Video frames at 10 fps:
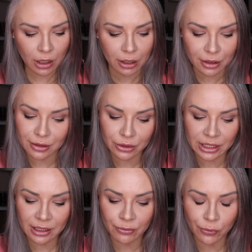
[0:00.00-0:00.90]
are
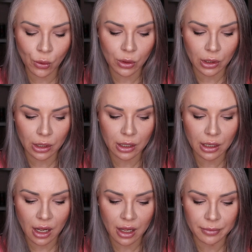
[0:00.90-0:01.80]
looking
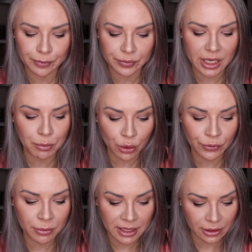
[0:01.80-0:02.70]
for uh, a
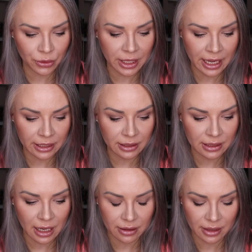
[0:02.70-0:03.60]
perfume that create
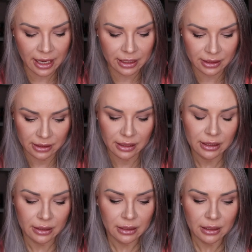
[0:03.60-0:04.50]
that, that
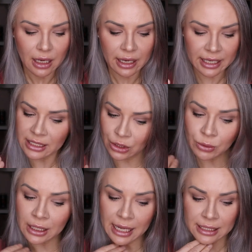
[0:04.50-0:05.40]
I guess
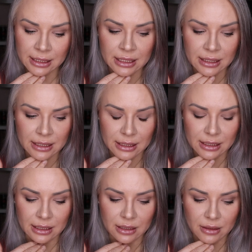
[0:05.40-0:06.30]

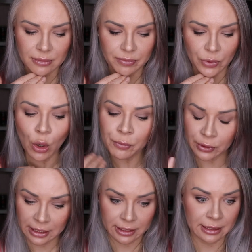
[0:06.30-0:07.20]
utilizes
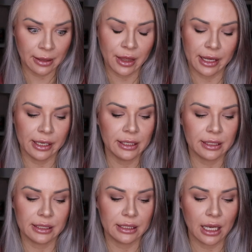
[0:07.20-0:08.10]
hopefully the
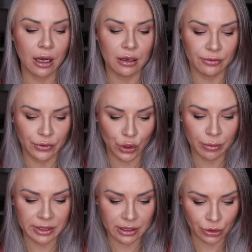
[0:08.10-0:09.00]
synthetics of
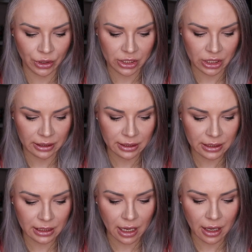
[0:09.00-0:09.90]
human
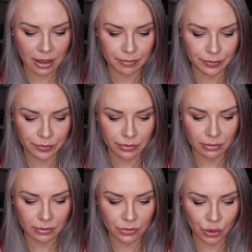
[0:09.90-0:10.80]
secretions, um,
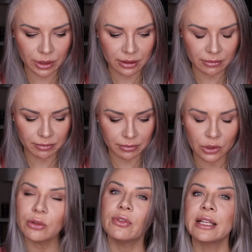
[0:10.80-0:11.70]
you can
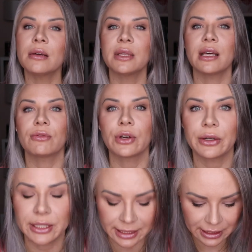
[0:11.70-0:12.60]
you can find them in that
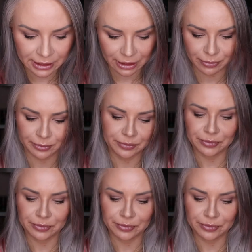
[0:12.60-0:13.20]
fragrance. So